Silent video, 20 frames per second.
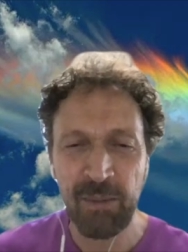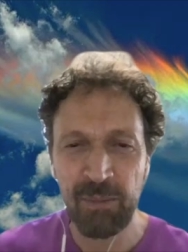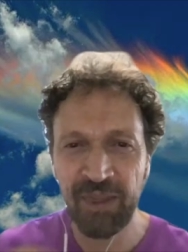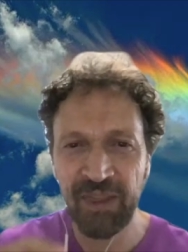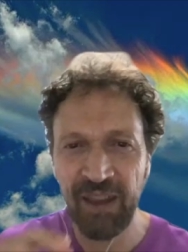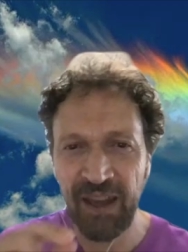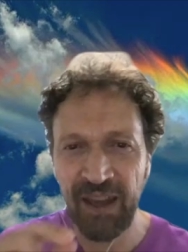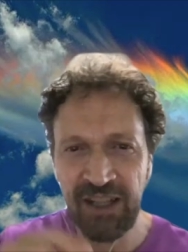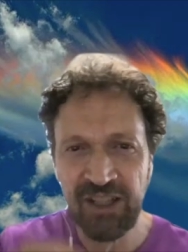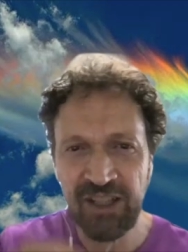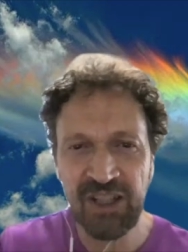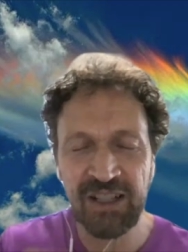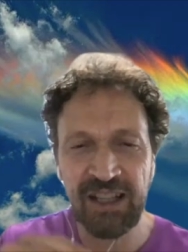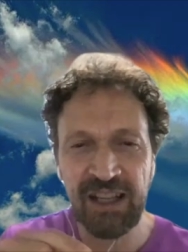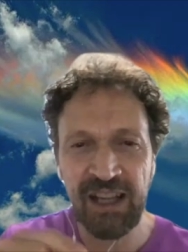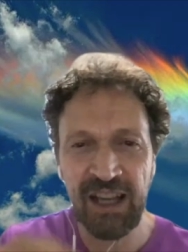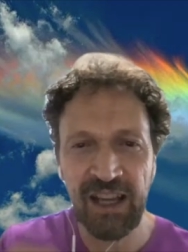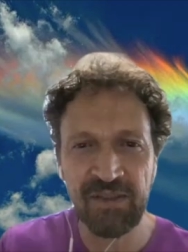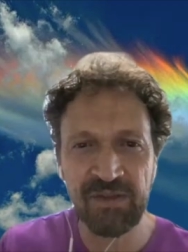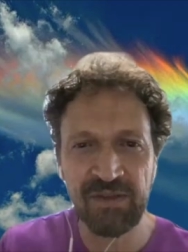but they actually
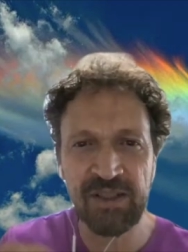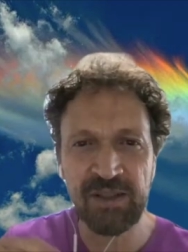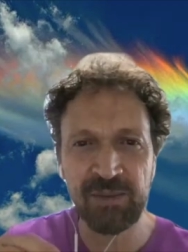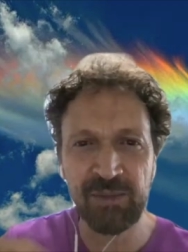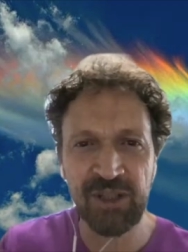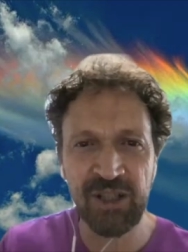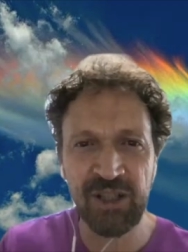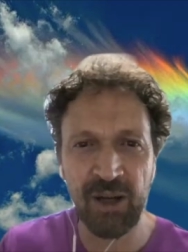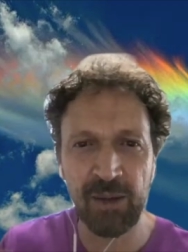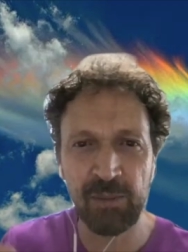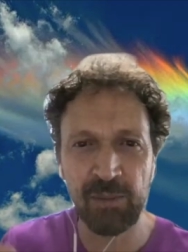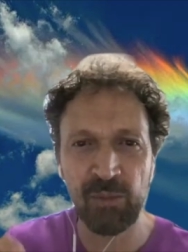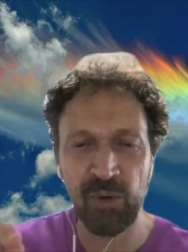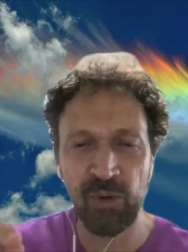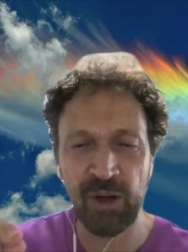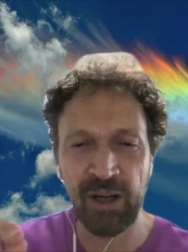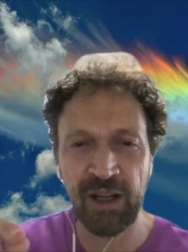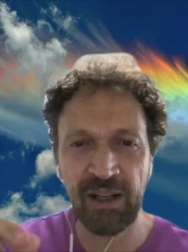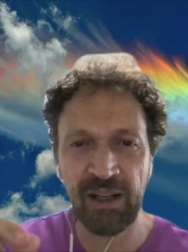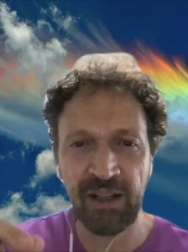have some time
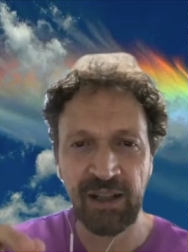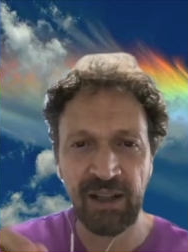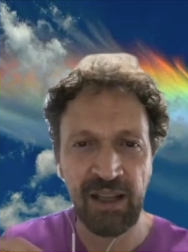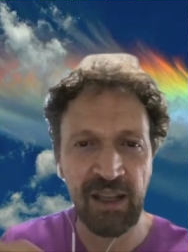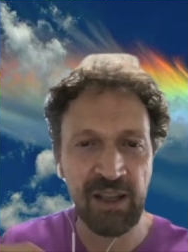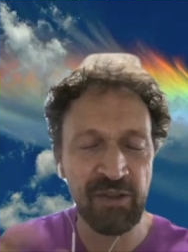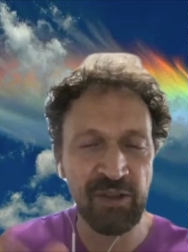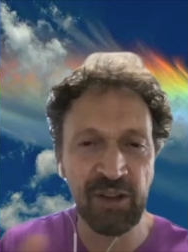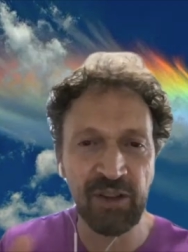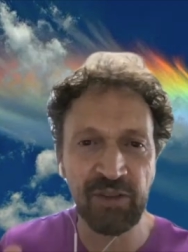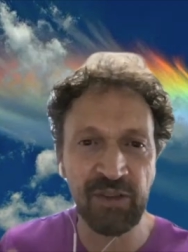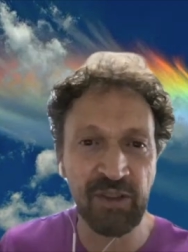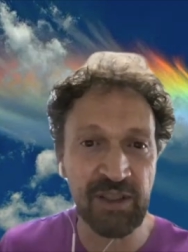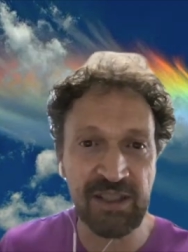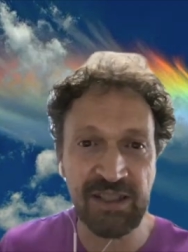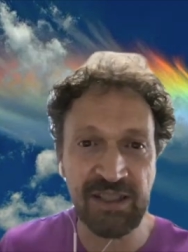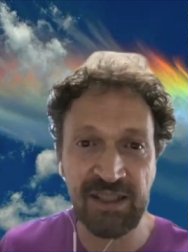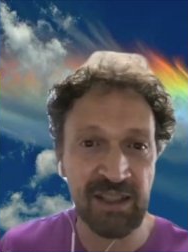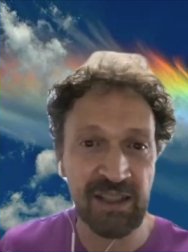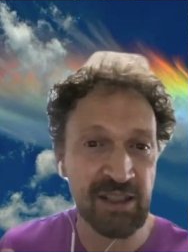where, even if
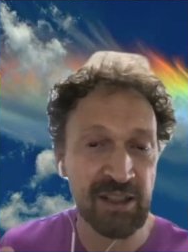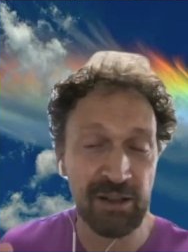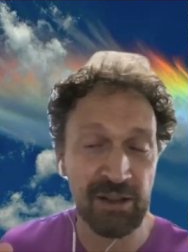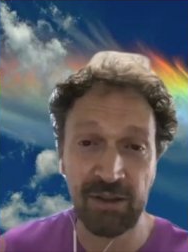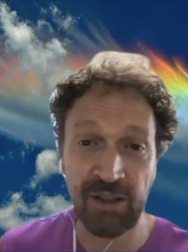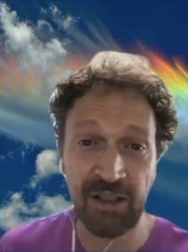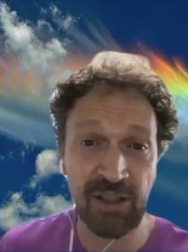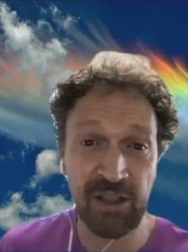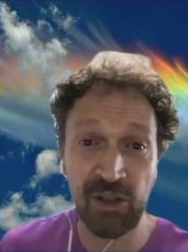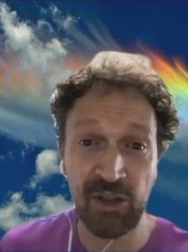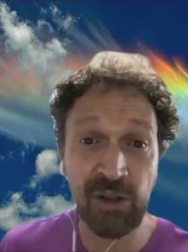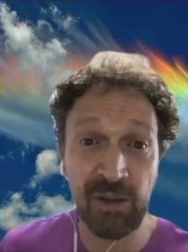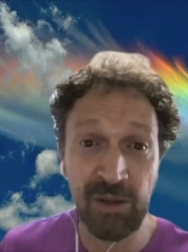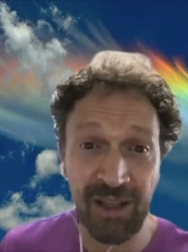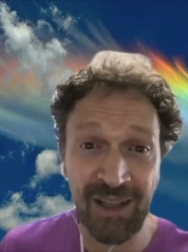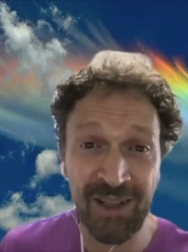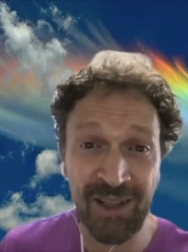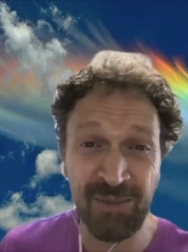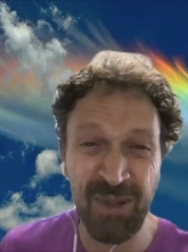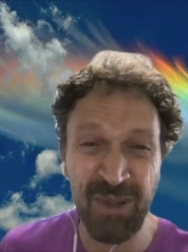it's, it
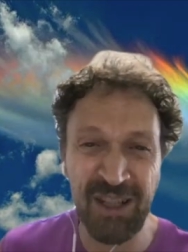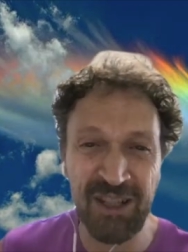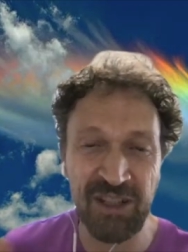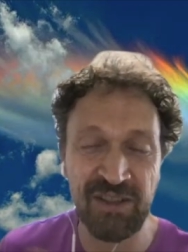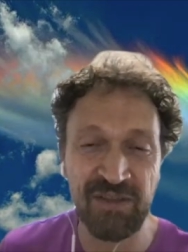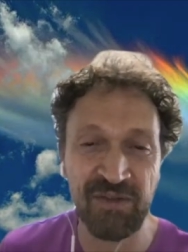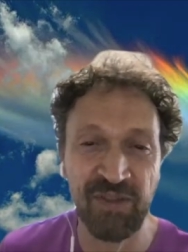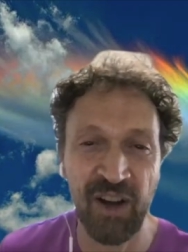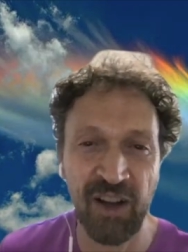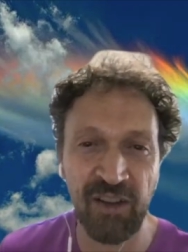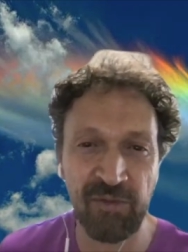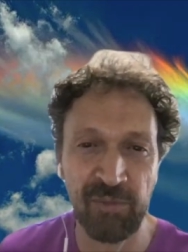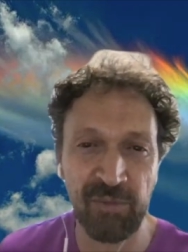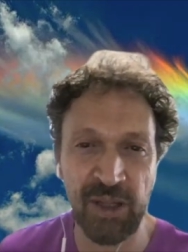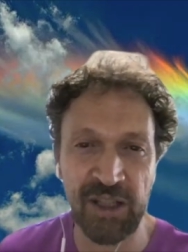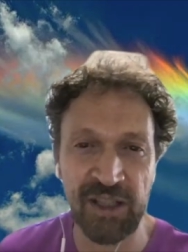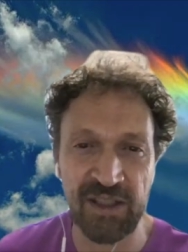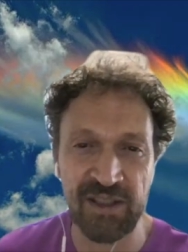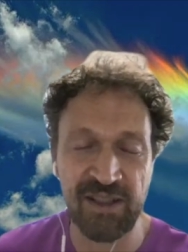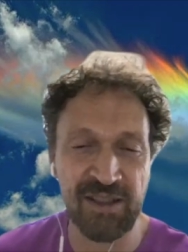can be just 5
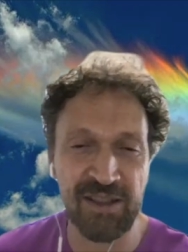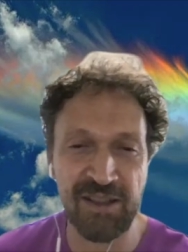minutes.